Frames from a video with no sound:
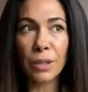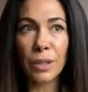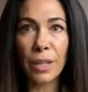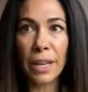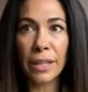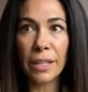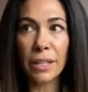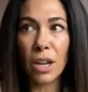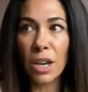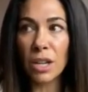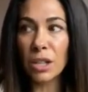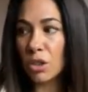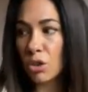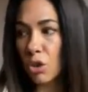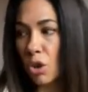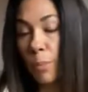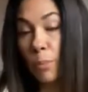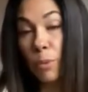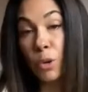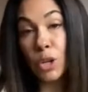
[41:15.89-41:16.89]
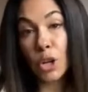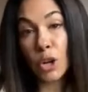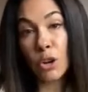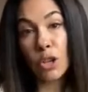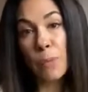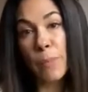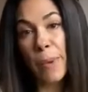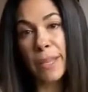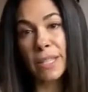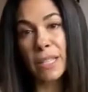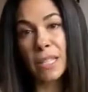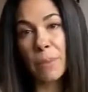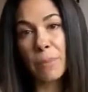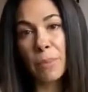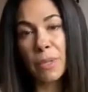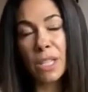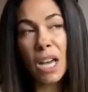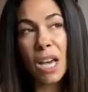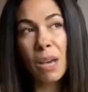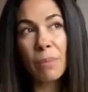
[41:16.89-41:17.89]
Then I tried putting her in the bassinet
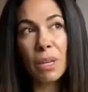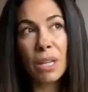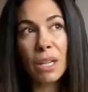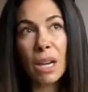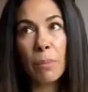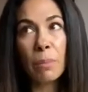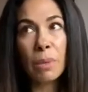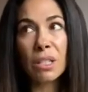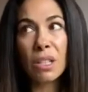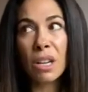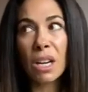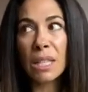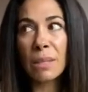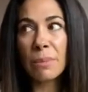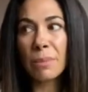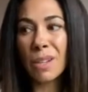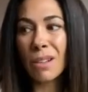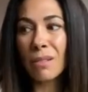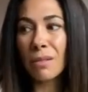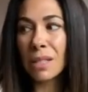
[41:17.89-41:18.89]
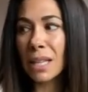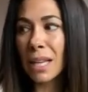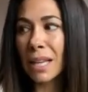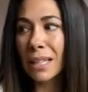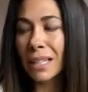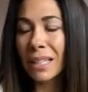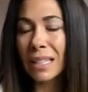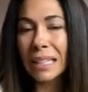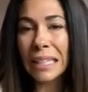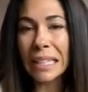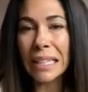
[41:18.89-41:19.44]
beside me a couple of times, but I was like,